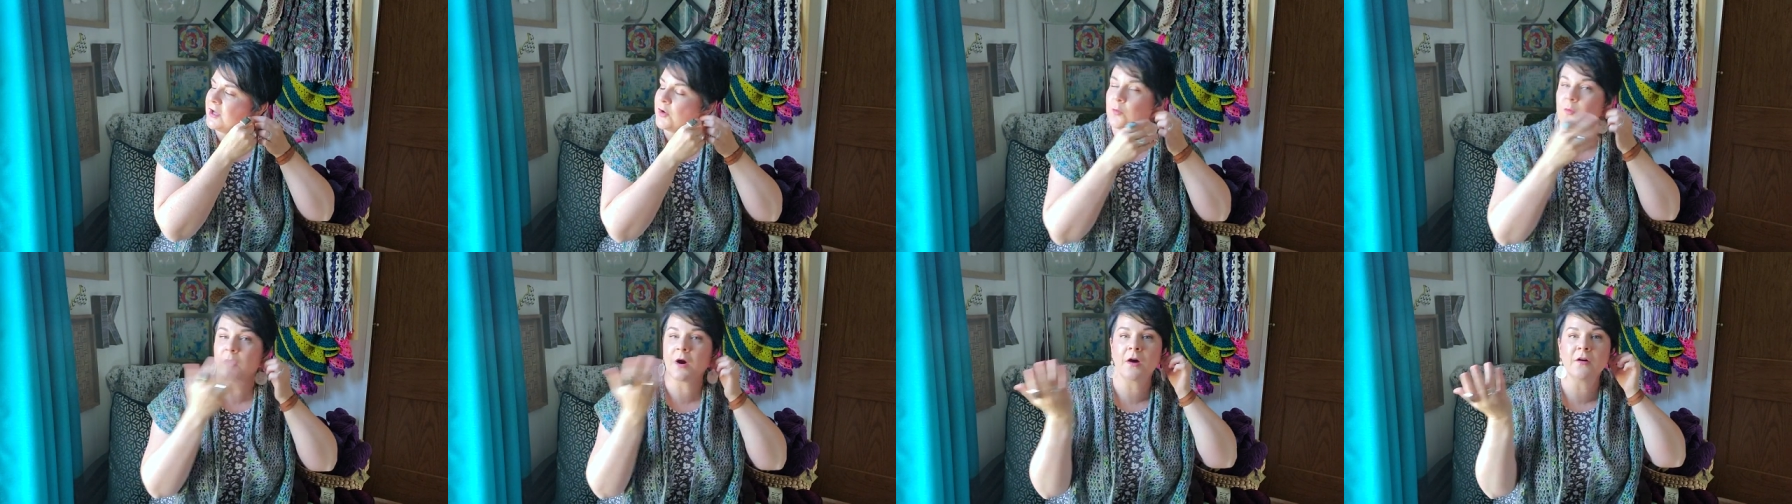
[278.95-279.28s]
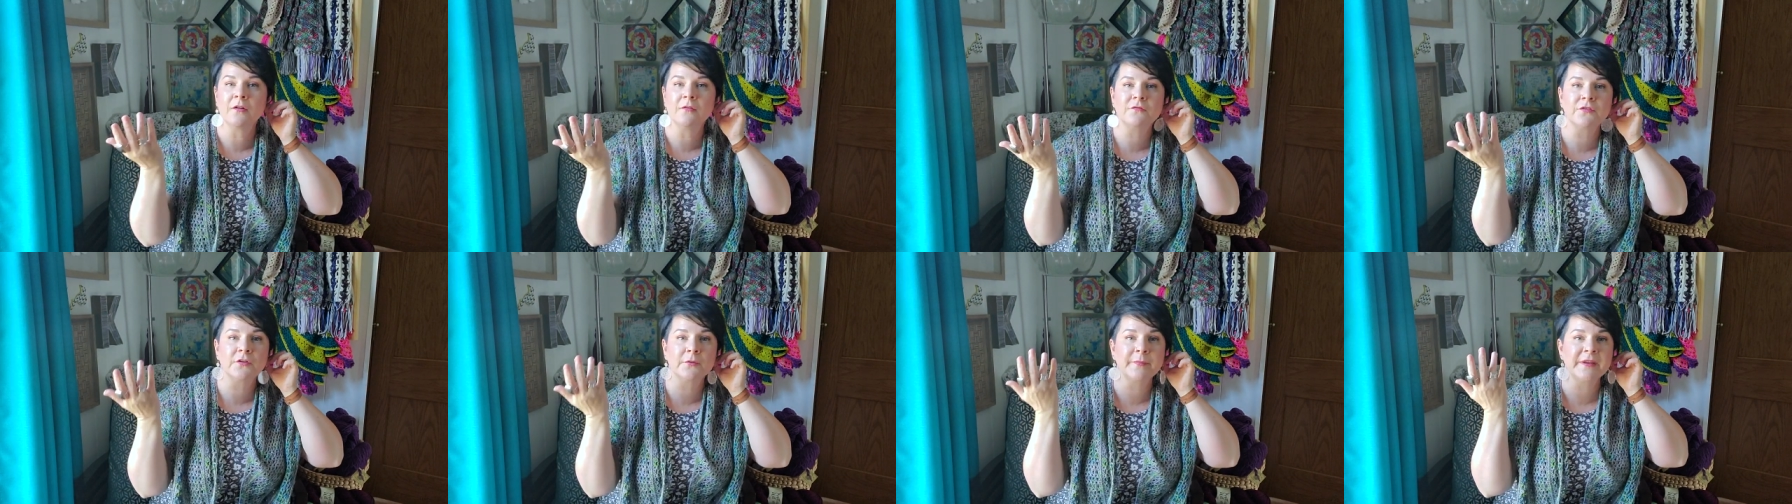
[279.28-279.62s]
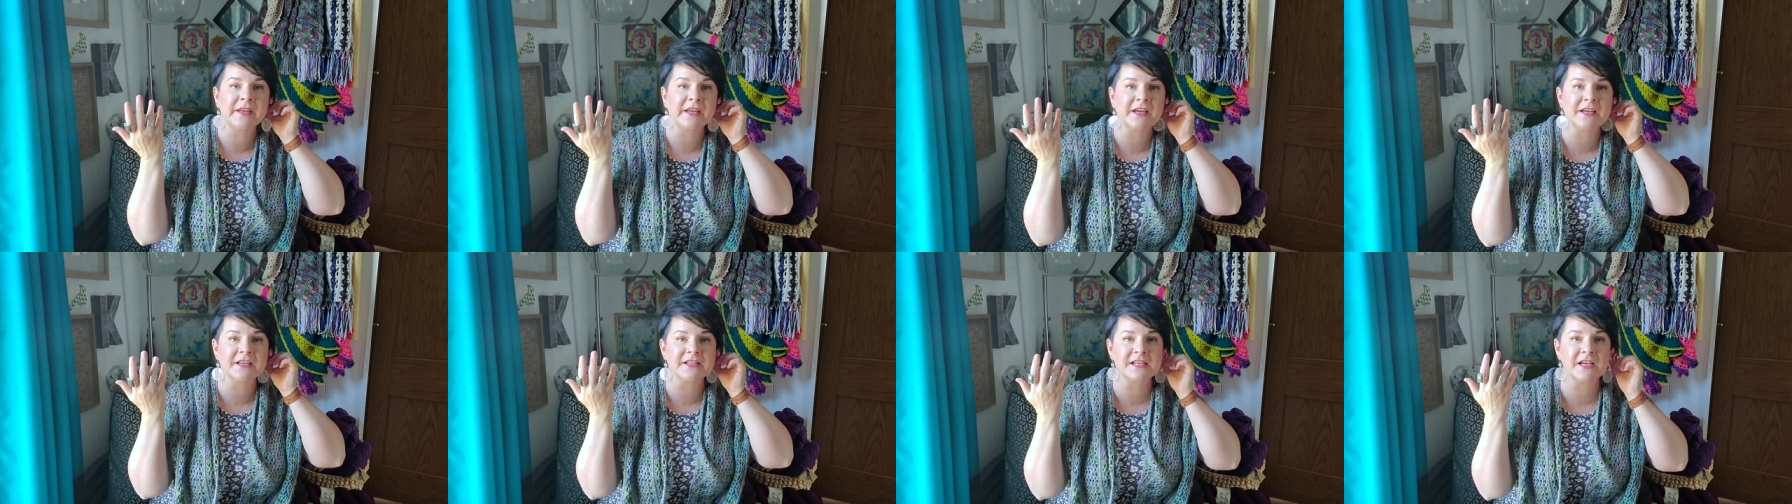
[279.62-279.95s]
well, for
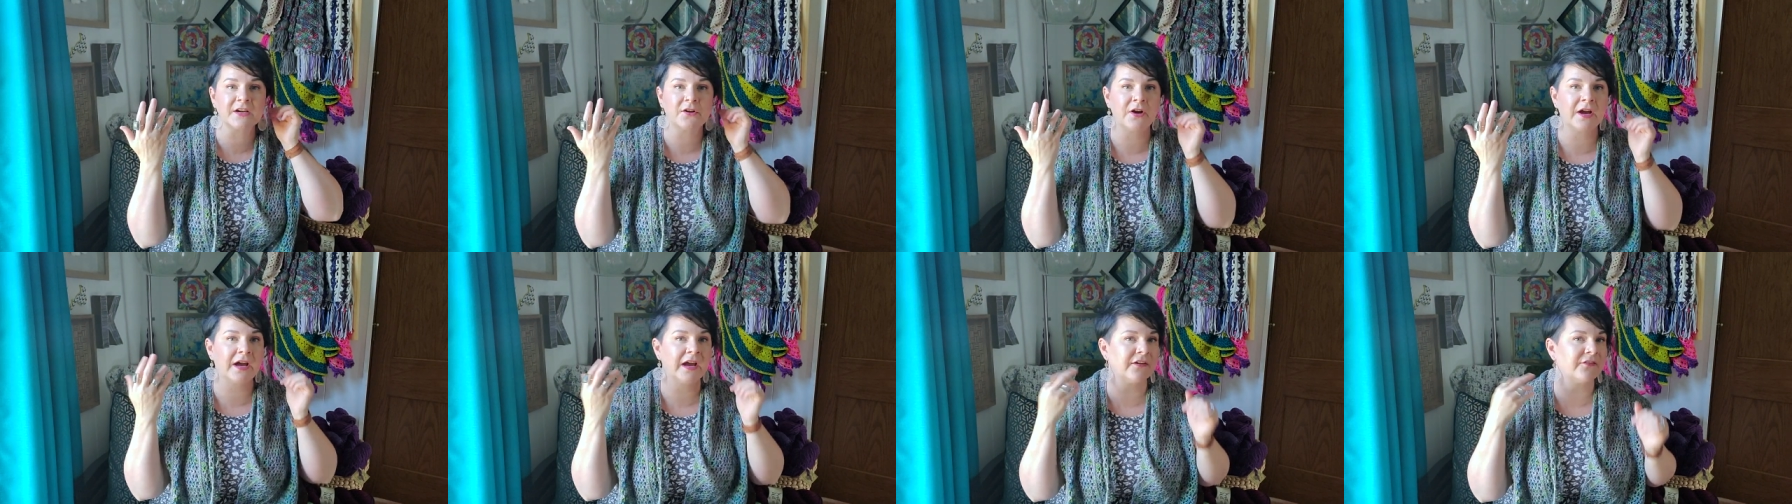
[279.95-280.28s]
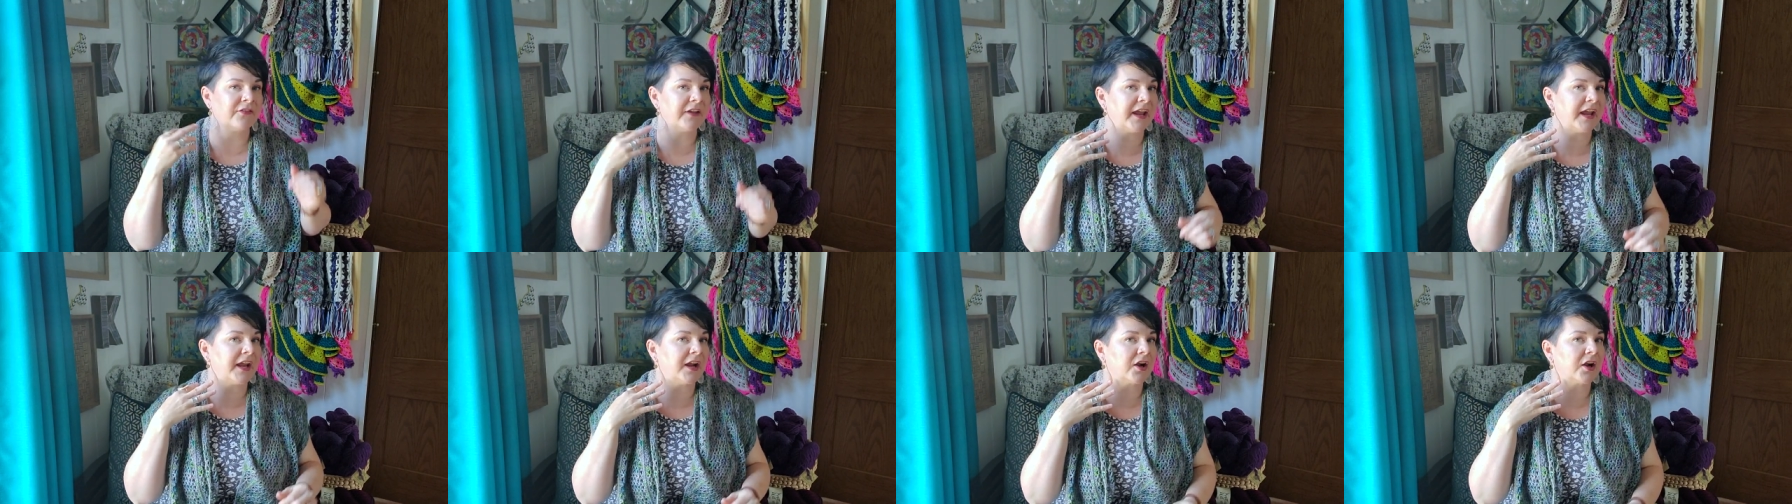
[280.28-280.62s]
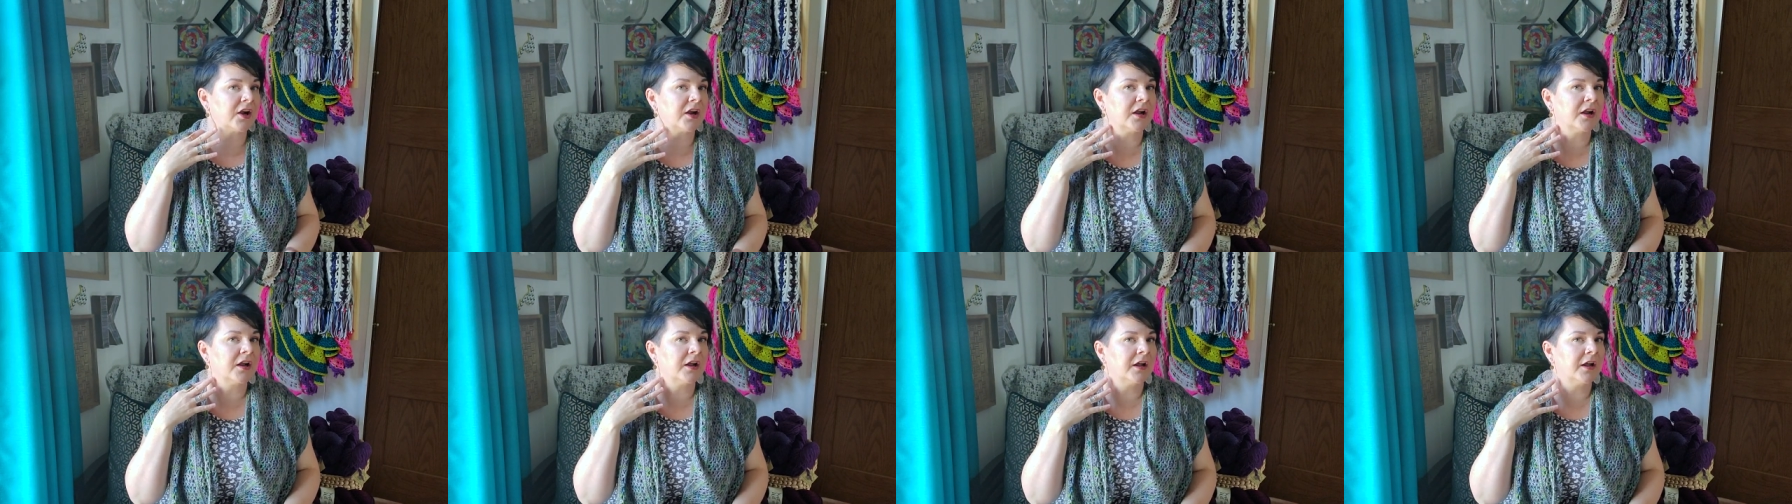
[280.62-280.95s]
me, because I don't have
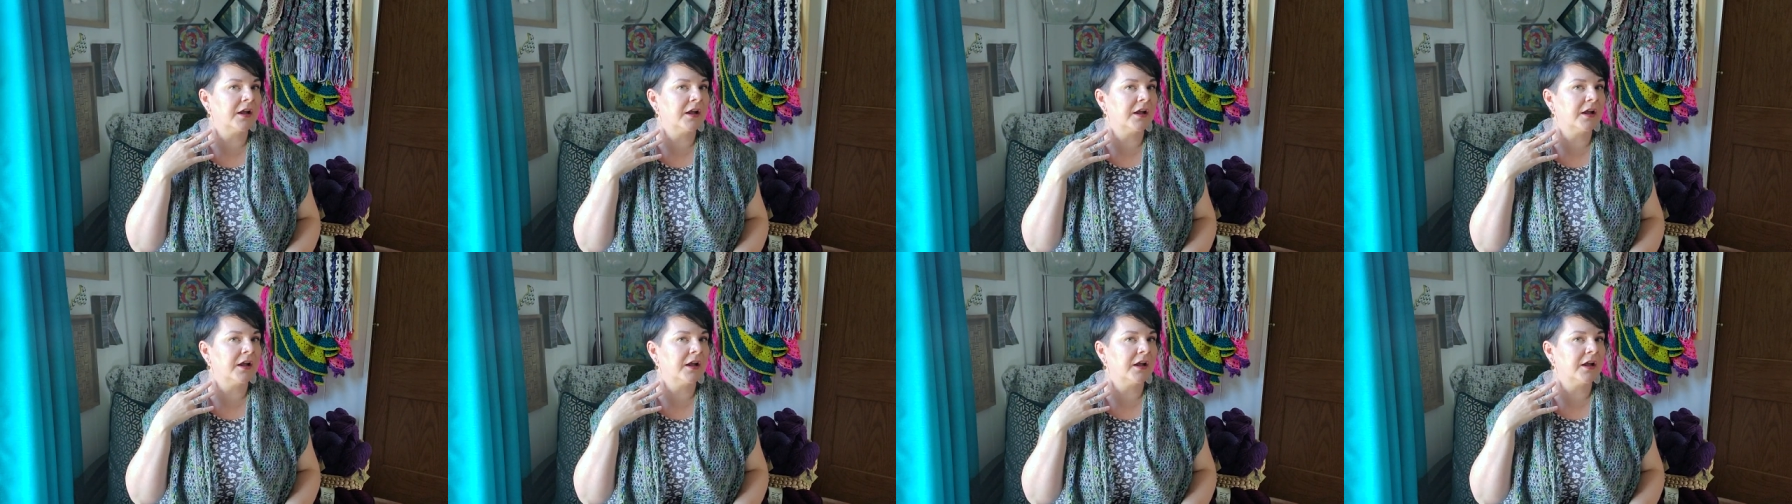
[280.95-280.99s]
hair,